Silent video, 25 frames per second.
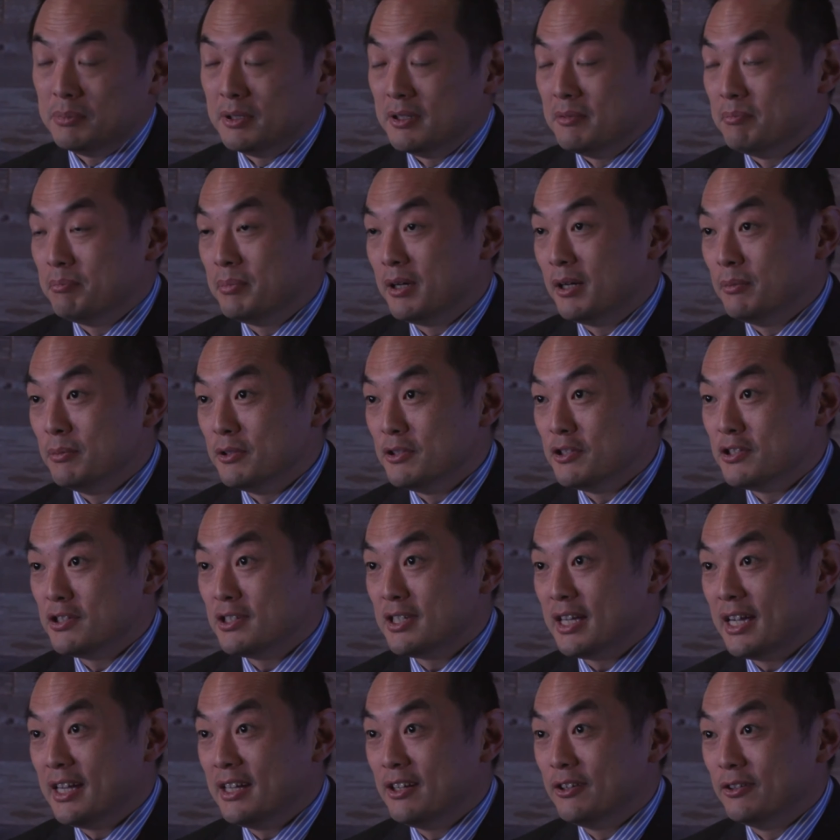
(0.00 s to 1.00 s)
been published
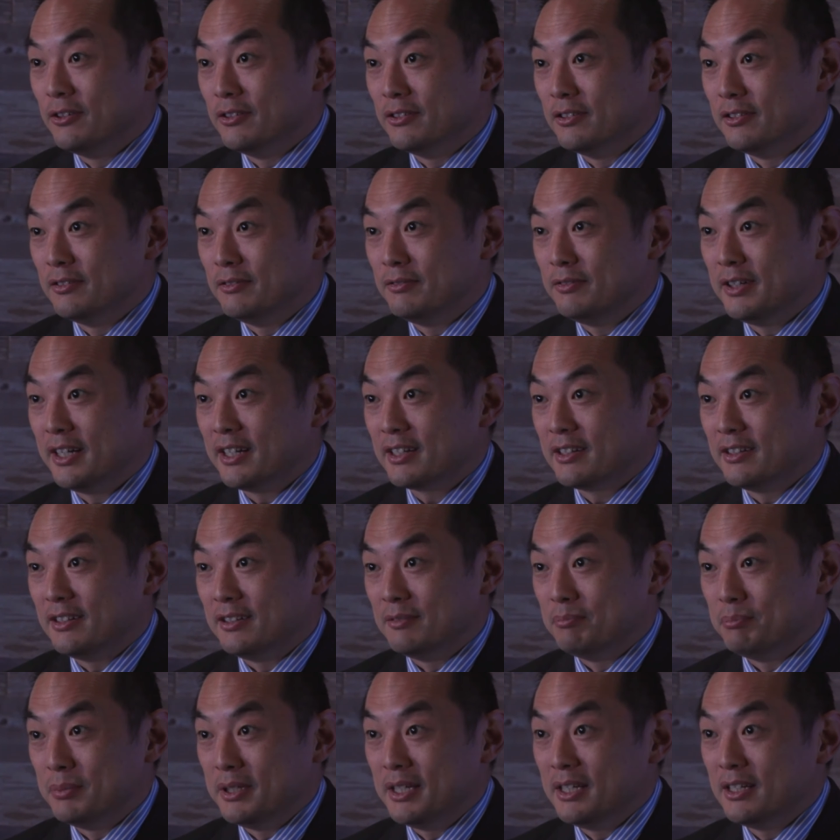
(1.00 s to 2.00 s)
data on the fact
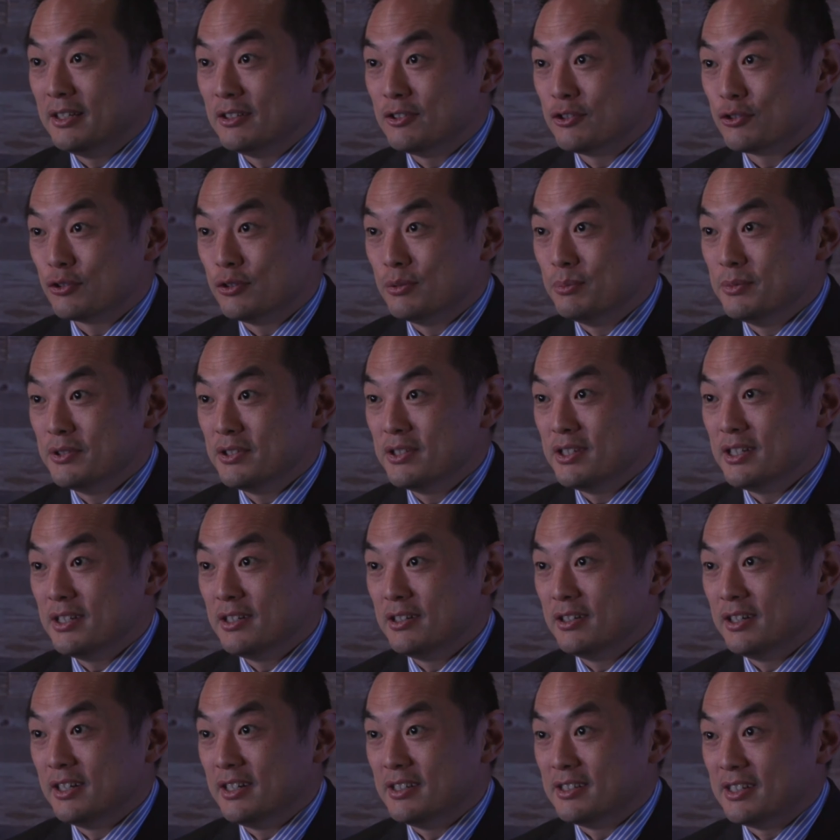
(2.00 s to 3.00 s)
that being a trauma
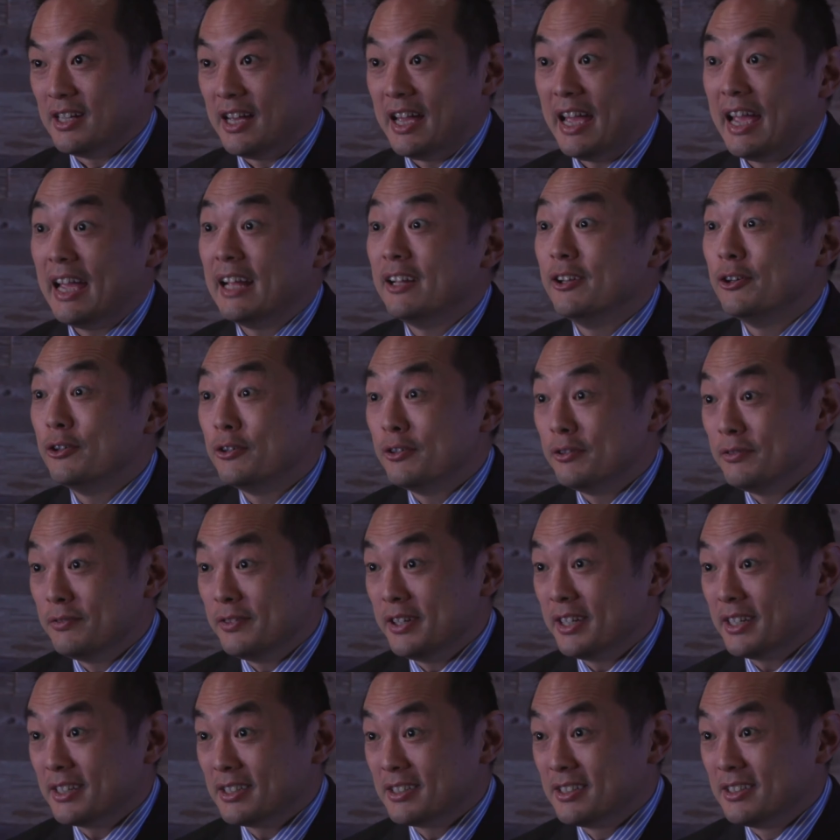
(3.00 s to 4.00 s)
centre has a halo
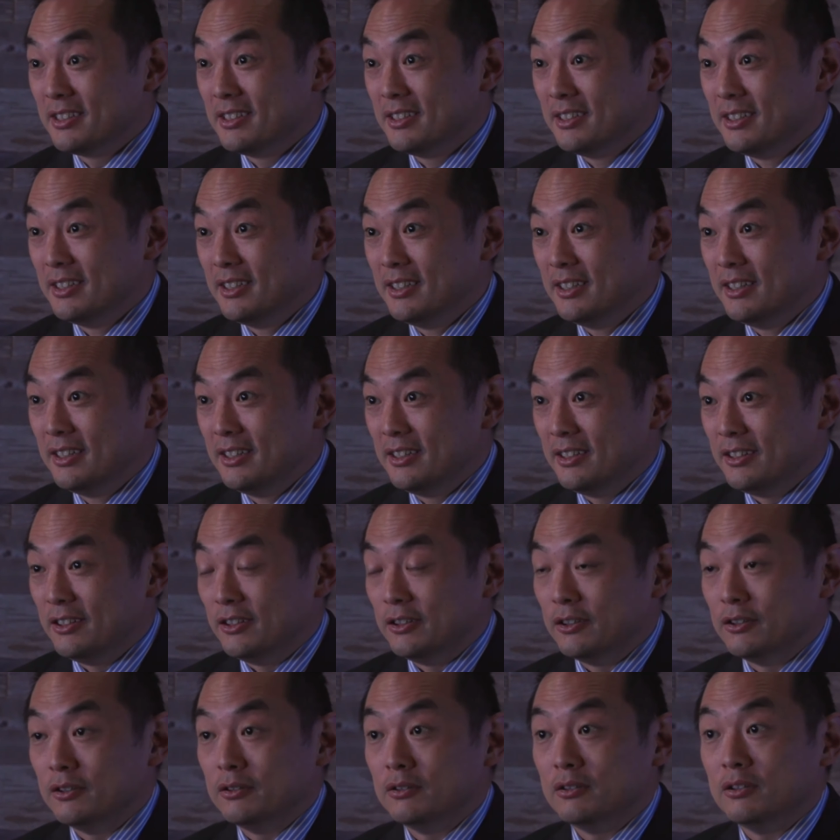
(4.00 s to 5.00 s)
effect.
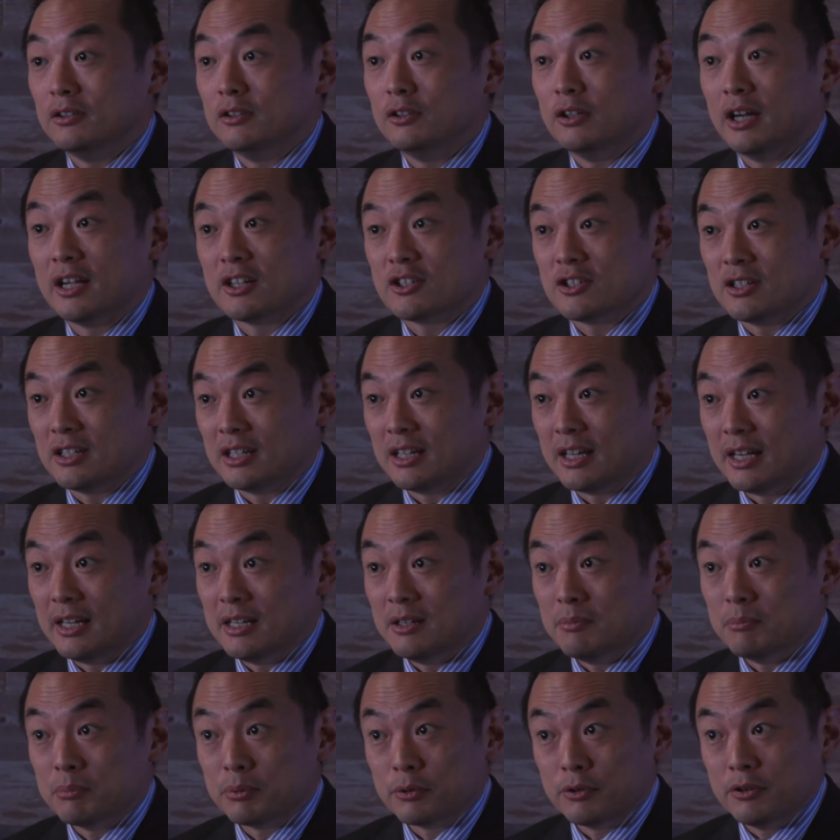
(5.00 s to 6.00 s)
You actually can
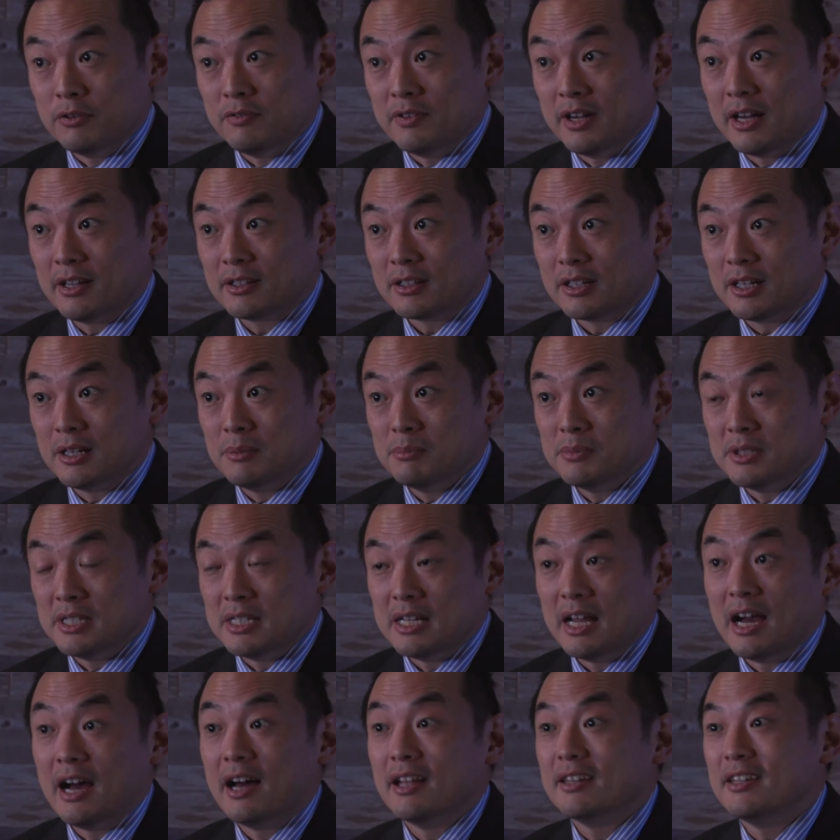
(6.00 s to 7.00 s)
improve outcomes
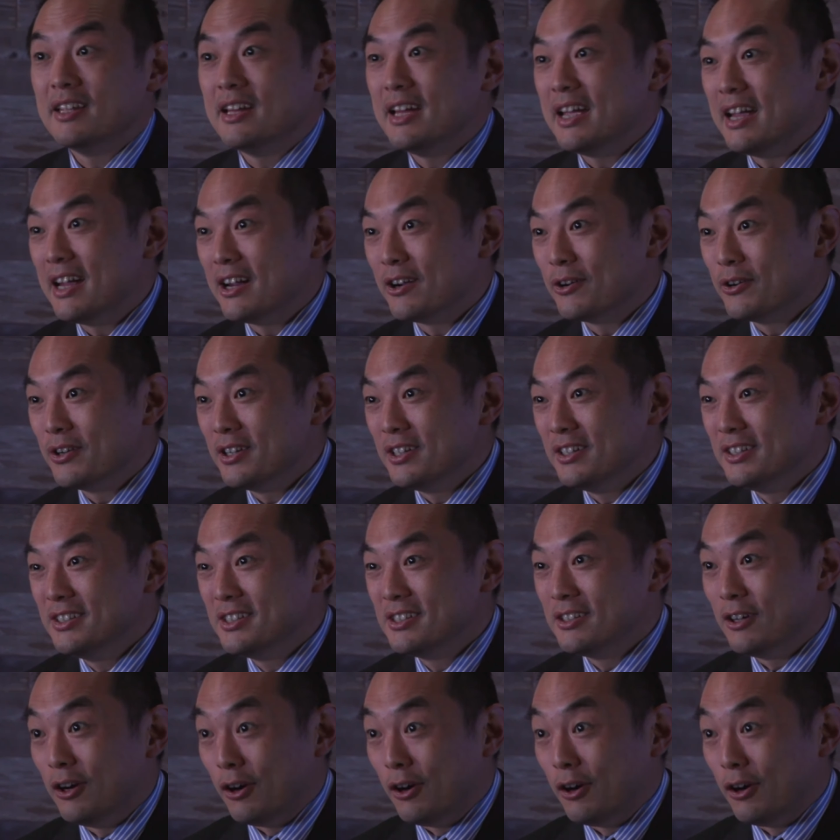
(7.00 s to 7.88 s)
in other areas